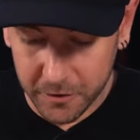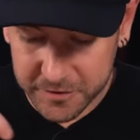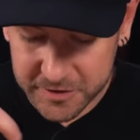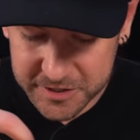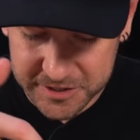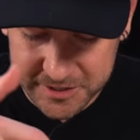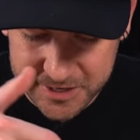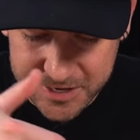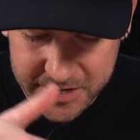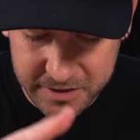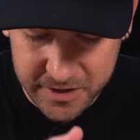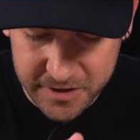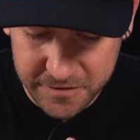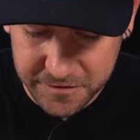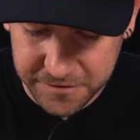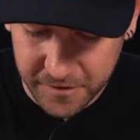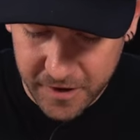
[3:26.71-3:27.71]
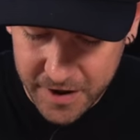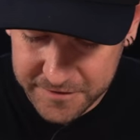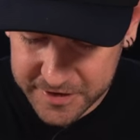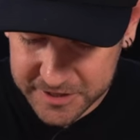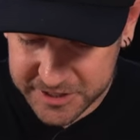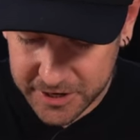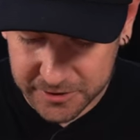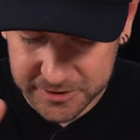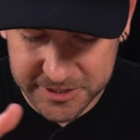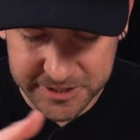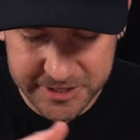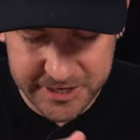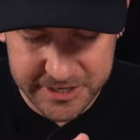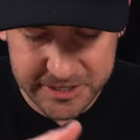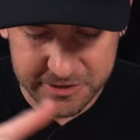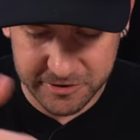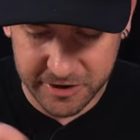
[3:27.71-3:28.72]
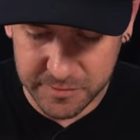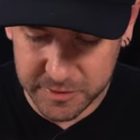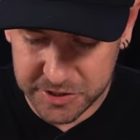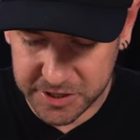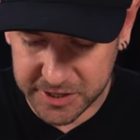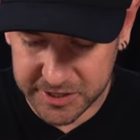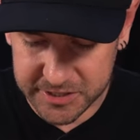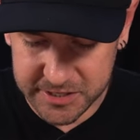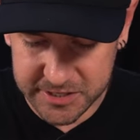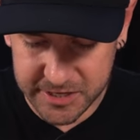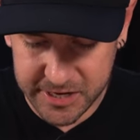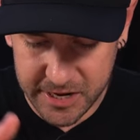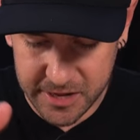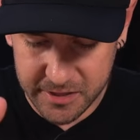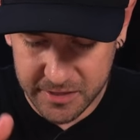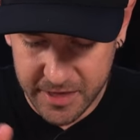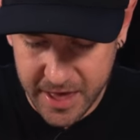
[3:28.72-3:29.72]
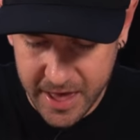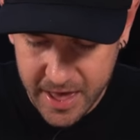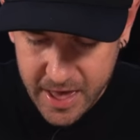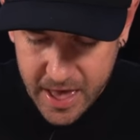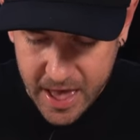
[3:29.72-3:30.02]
obviously the five inch LCD screen, which you can see in there.